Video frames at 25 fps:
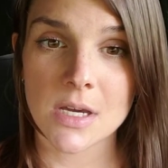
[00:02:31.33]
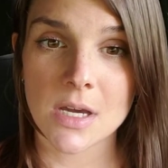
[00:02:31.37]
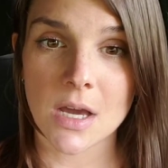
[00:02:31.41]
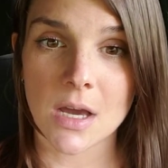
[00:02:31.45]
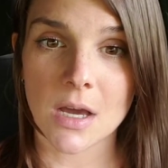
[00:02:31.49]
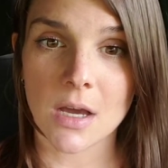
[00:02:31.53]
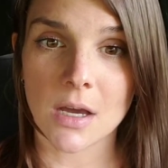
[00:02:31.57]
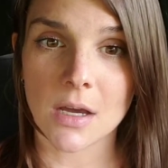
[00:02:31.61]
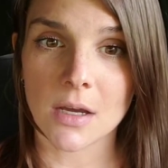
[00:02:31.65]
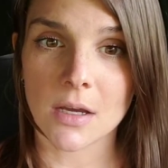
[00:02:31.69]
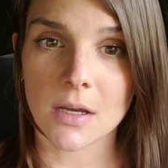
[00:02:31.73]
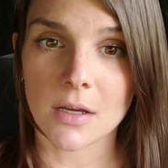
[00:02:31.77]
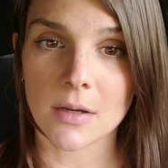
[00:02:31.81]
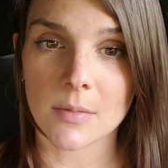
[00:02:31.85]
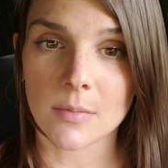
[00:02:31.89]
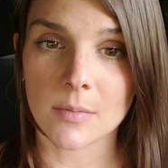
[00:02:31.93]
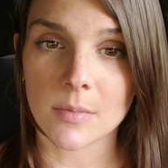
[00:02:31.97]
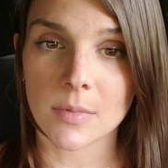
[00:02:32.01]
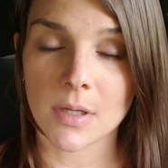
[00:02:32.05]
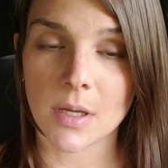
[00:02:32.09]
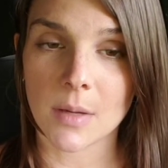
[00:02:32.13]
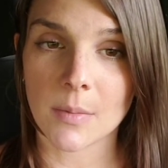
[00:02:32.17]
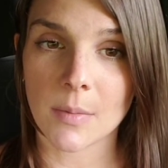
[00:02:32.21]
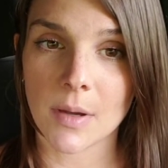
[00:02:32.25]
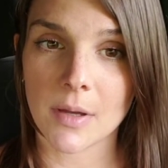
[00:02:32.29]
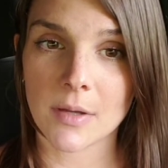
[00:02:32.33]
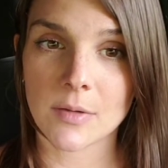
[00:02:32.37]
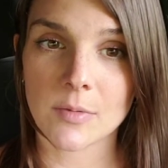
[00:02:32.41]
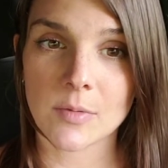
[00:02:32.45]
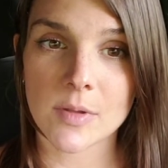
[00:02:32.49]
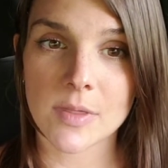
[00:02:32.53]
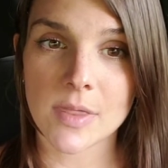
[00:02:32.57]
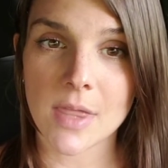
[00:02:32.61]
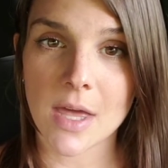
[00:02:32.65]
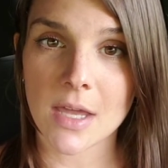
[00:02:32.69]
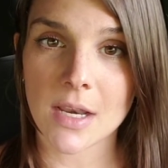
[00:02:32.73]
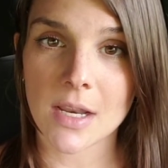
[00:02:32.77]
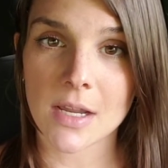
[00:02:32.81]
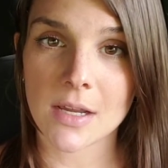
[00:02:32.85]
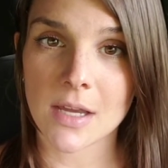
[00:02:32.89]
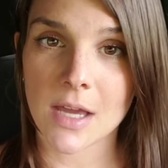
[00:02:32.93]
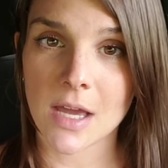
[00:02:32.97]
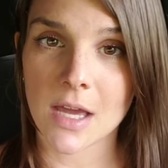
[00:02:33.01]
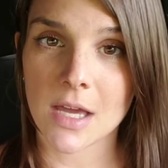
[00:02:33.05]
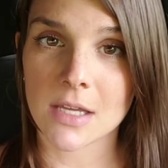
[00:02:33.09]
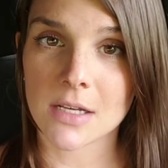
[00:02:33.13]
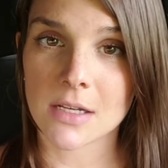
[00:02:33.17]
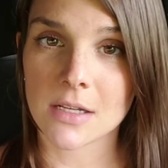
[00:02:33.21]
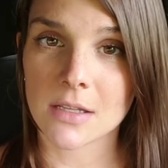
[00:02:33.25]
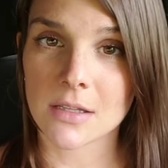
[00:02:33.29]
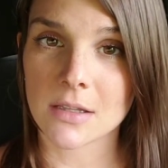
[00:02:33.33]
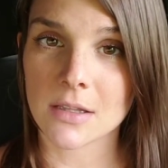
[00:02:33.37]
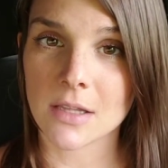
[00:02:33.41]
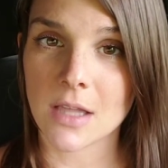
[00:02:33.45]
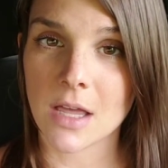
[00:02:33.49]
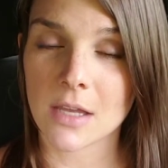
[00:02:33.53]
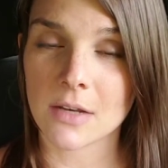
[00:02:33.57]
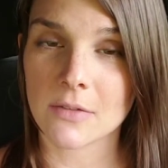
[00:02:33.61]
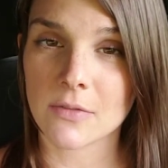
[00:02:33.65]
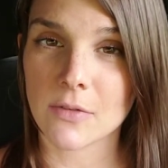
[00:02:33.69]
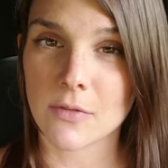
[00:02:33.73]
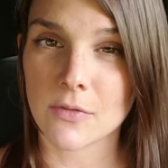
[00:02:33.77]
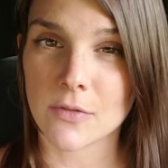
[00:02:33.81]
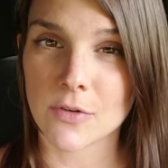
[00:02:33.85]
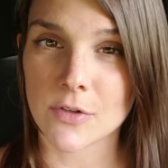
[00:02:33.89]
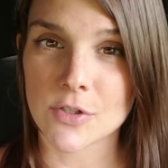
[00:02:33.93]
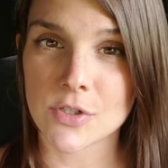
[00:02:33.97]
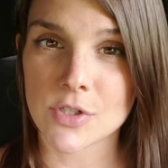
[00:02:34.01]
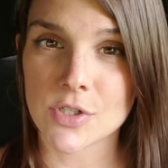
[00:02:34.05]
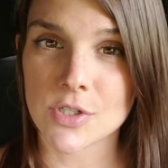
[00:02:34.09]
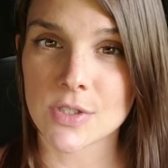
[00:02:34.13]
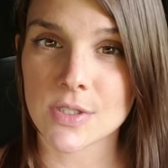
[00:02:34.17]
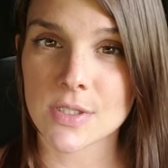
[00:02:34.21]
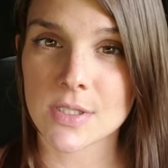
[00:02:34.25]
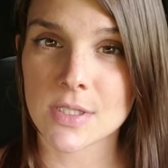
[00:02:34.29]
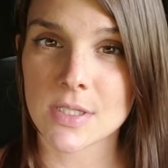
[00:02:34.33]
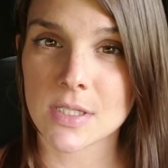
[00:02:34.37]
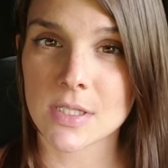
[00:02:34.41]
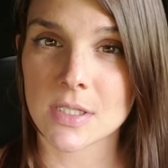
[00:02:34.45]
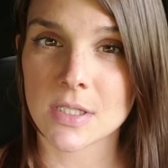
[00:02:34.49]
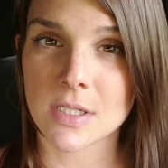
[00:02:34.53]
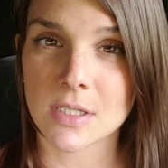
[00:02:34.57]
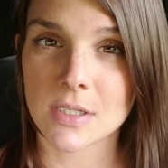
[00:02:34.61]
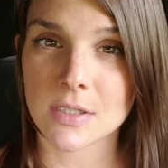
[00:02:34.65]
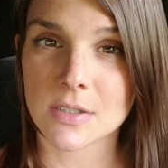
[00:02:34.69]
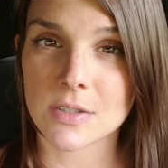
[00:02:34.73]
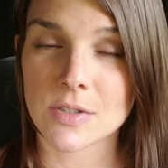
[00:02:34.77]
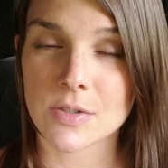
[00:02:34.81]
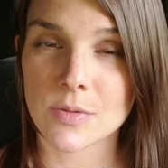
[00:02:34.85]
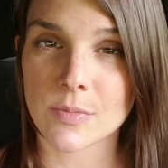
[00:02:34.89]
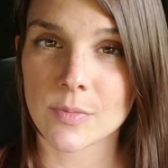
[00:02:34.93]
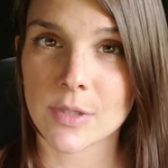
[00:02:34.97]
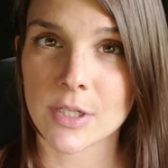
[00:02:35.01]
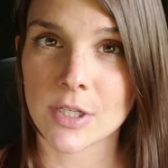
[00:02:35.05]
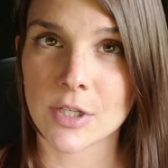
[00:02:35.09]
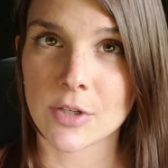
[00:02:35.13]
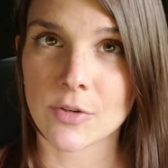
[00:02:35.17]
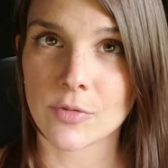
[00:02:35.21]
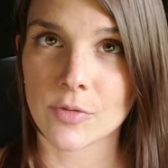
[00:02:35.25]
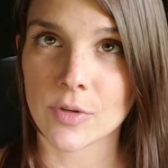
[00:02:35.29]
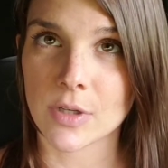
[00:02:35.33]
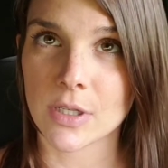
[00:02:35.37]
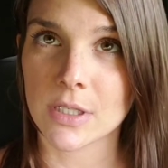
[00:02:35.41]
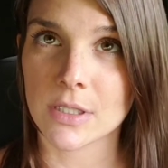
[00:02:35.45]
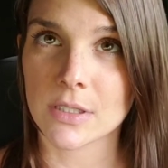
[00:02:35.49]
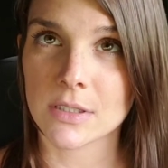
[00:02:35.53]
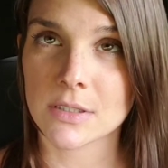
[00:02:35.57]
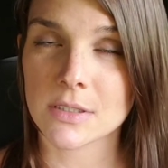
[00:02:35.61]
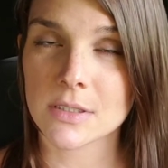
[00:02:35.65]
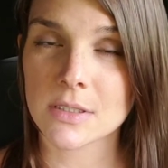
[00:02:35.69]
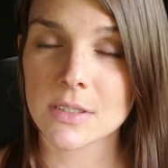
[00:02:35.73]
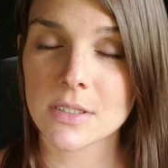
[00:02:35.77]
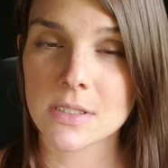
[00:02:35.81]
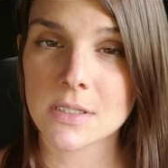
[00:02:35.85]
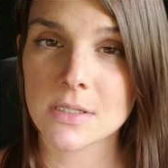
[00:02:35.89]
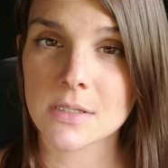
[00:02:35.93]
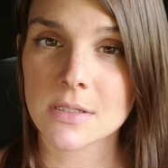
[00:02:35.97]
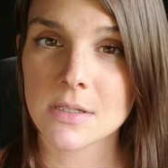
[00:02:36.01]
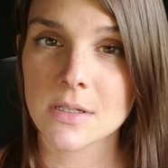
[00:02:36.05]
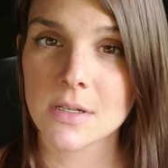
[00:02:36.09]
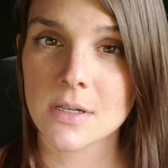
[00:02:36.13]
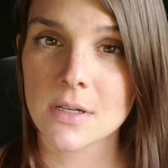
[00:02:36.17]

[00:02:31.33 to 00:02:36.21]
Combined with that, I had a lot of aversions to eating so many greens.